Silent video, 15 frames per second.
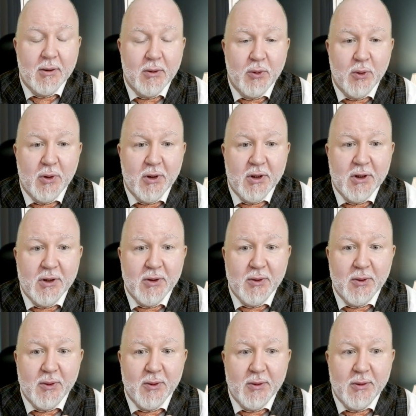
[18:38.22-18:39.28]
Or
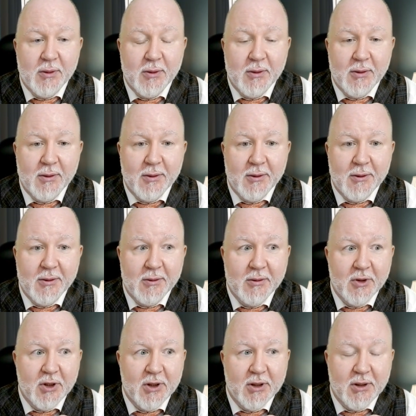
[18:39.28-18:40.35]
to
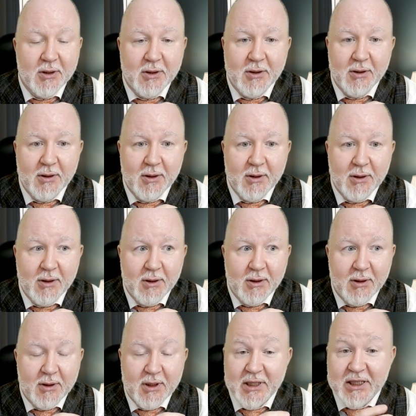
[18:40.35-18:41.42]
just
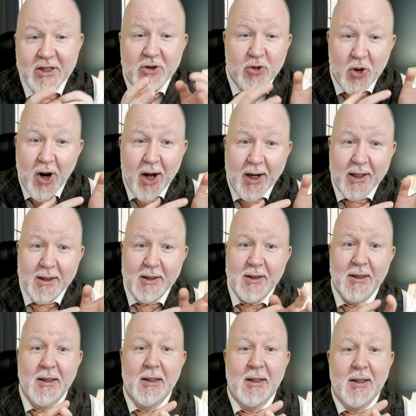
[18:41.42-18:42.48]

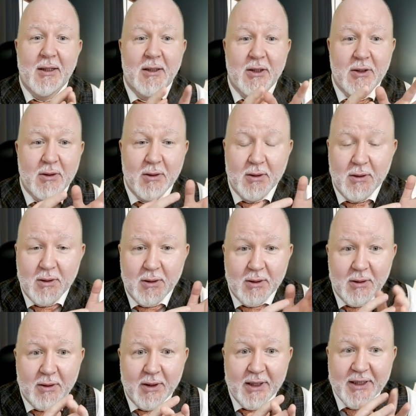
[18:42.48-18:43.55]
distract
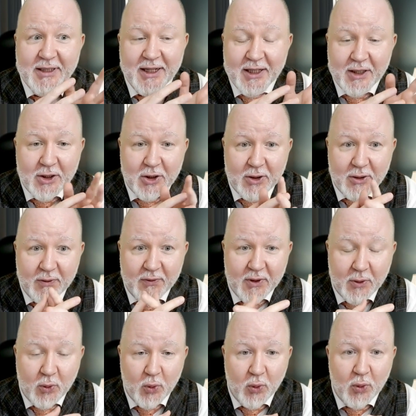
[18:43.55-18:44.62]
the attention of the
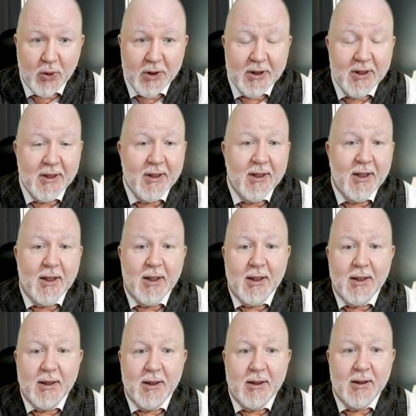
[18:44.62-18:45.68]
court,
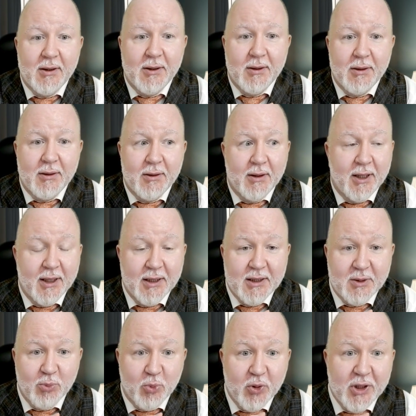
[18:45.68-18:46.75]

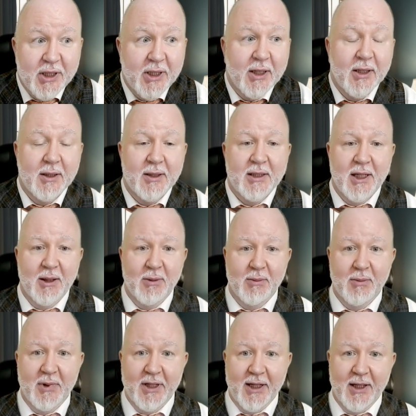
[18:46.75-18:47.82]
hence bringing
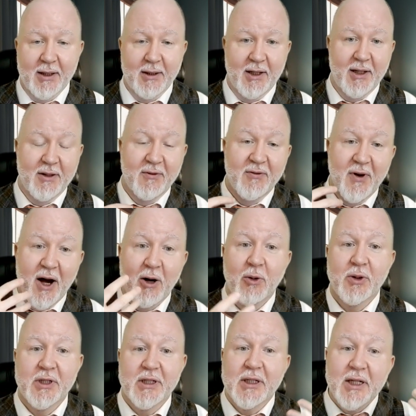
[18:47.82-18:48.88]
some, again,
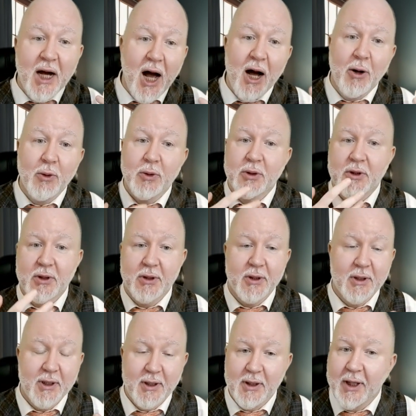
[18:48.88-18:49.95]
unfounded
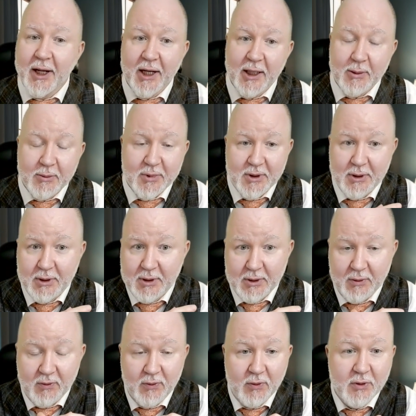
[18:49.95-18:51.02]
counter claims and
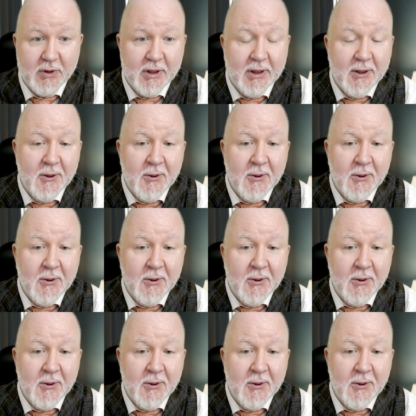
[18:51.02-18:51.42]
so forth,